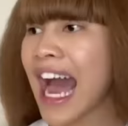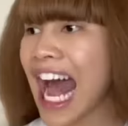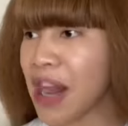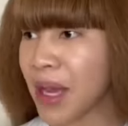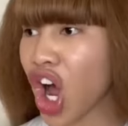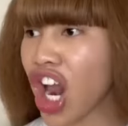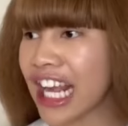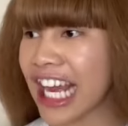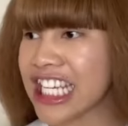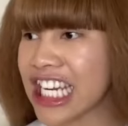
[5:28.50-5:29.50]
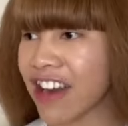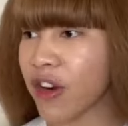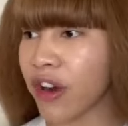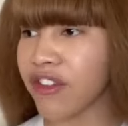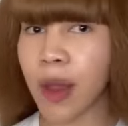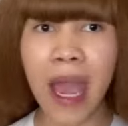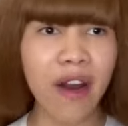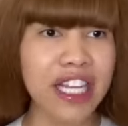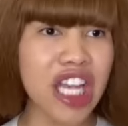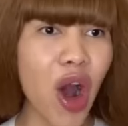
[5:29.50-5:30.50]
I'll be calling each and every one of your
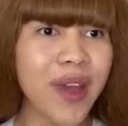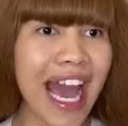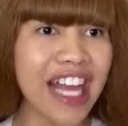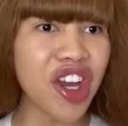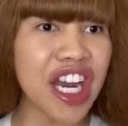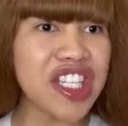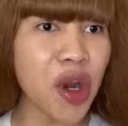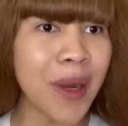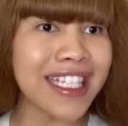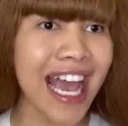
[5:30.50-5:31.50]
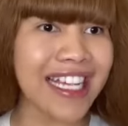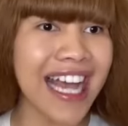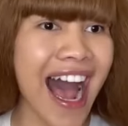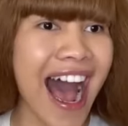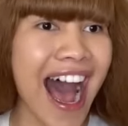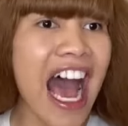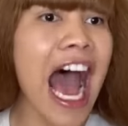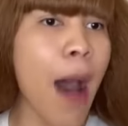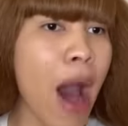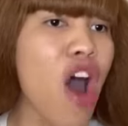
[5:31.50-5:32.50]
parents. Oh yeah, there is no retakes. How
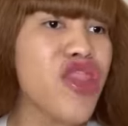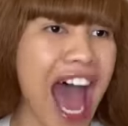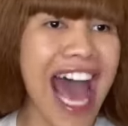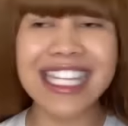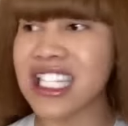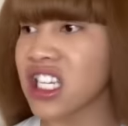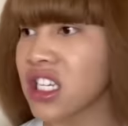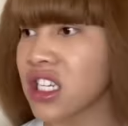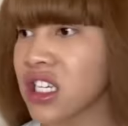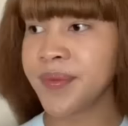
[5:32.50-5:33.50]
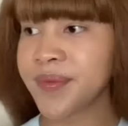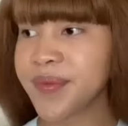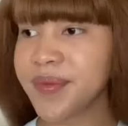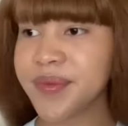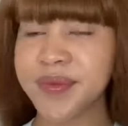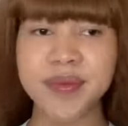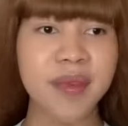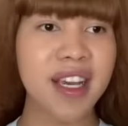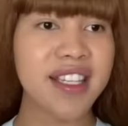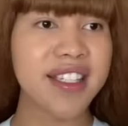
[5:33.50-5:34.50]
about that? Hmm,
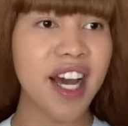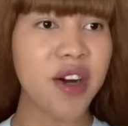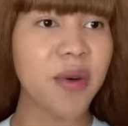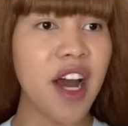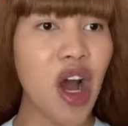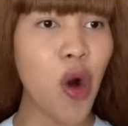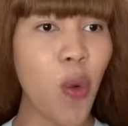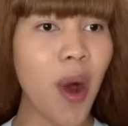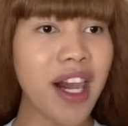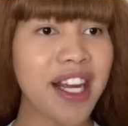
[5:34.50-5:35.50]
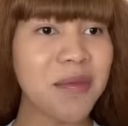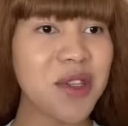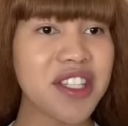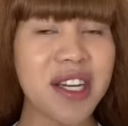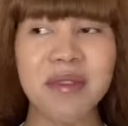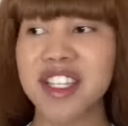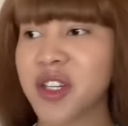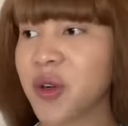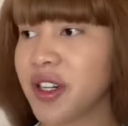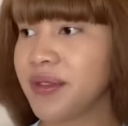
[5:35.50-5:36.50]
so, welcome to summer
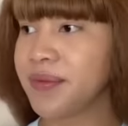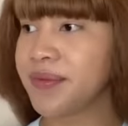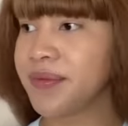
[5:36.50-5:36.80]
school.